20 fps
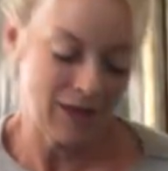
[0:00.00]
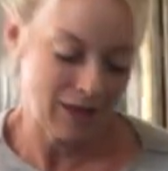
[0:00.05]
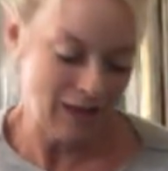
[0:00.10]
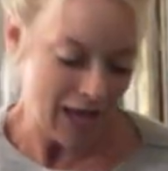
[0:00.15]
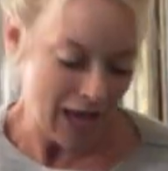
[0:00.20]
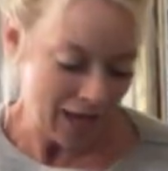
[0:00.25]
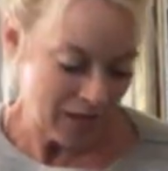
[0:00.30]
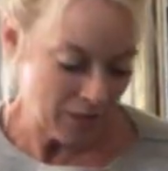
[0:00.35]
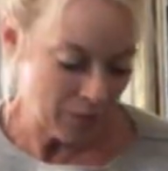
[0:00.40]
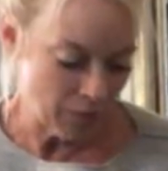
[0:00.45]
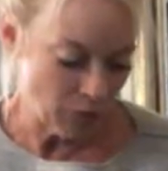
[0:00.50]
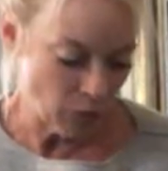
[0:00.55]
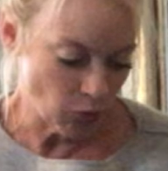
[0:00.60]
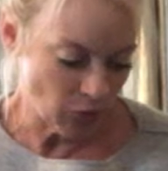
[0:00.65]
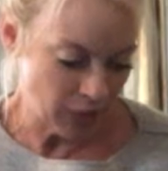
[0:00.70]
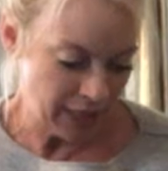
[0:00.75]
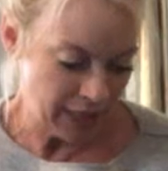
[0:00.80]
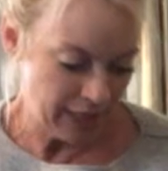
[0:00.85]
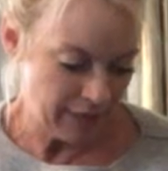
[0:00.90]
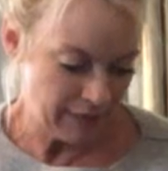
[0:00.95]
not a
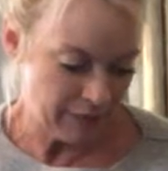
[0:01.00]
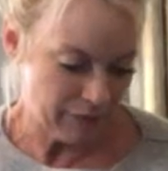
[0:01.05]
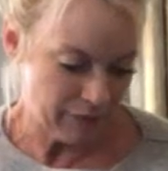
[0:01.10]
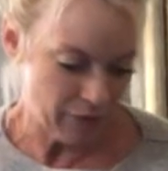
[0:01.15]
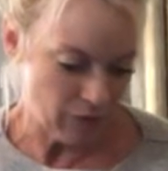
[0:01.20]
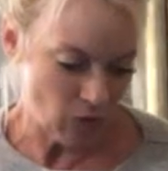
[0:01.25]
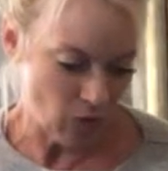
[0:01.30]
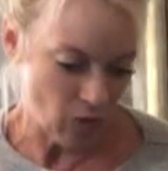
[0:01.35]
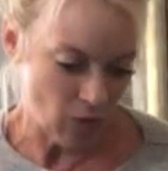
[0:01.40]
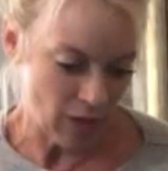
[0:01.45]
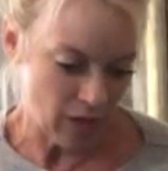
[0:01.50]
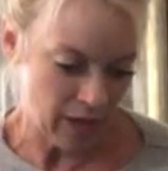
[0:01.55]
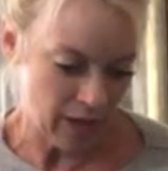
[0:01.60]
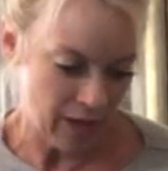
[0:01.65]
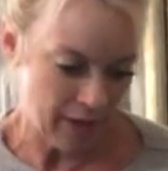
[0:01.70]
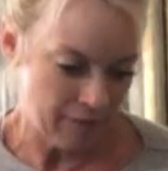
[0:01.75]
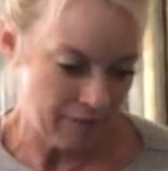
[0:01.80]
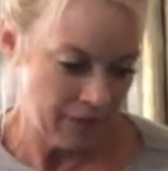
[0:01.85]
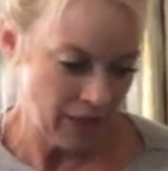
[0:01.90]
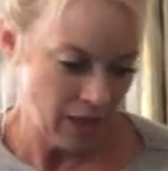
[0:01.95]
brief or
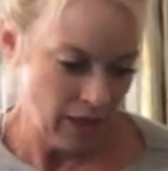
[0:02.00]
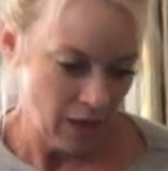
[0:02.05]
a